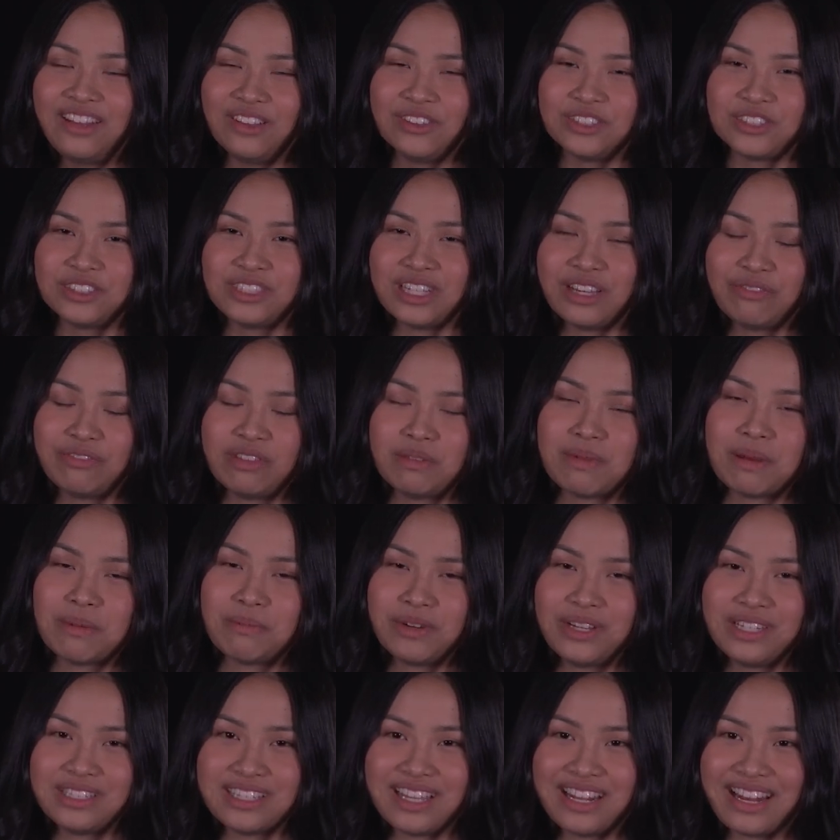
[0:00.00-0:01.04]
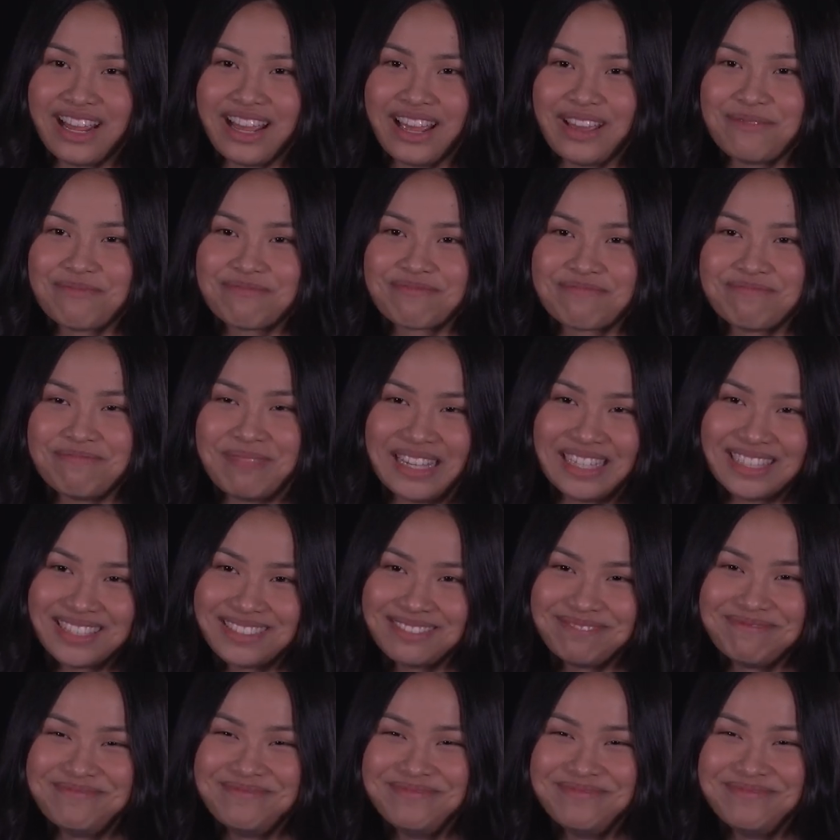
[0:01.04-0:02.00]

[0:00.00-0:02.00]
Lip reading: Those are definitely memories that I miss.